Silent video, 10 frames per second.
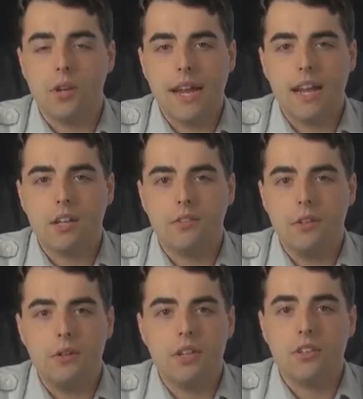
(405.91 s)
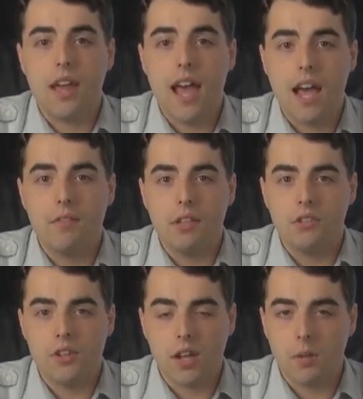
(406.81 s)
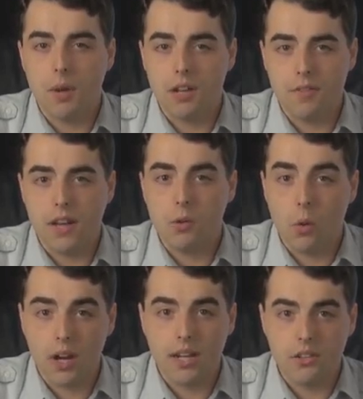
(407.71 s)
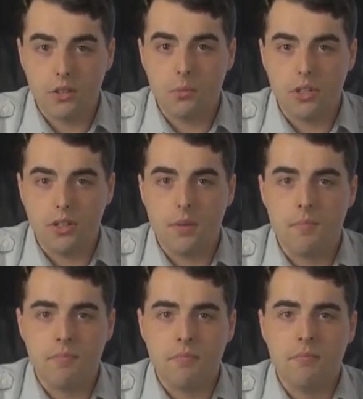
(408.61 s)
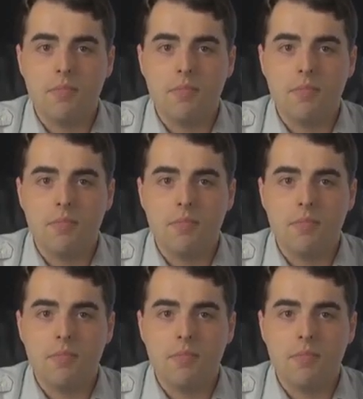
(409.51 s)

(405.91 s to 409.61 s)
organic food doesn't have these genetically modified organisms in them,